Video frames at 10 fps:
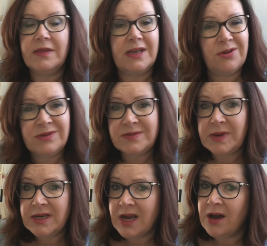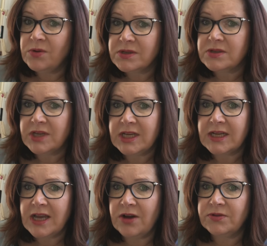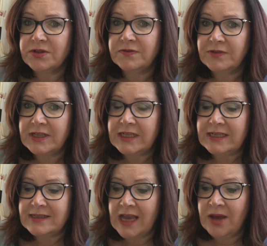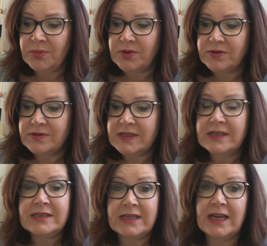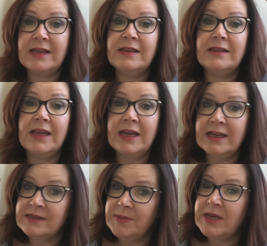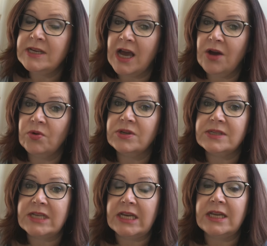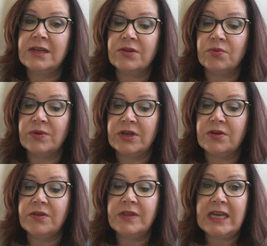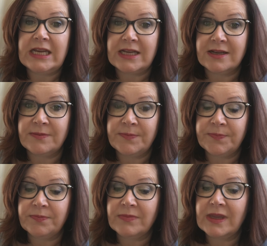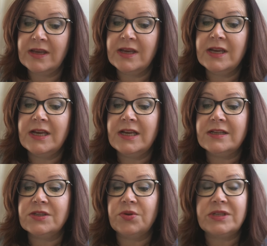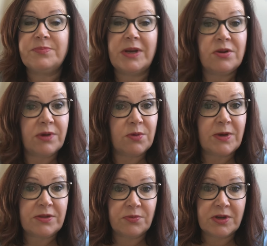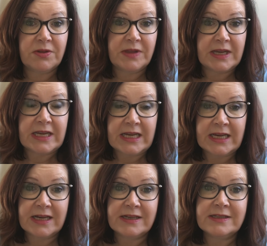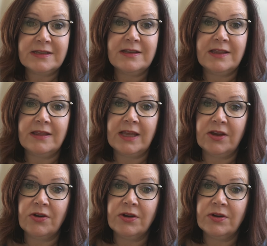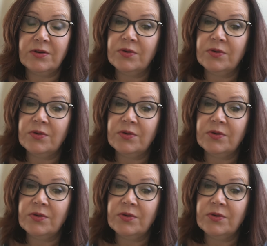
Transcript: They don't spend hours looking at counterfeit examples. Instead, they spend hours studying the real thing. So it's by knowing what the real thing is that they are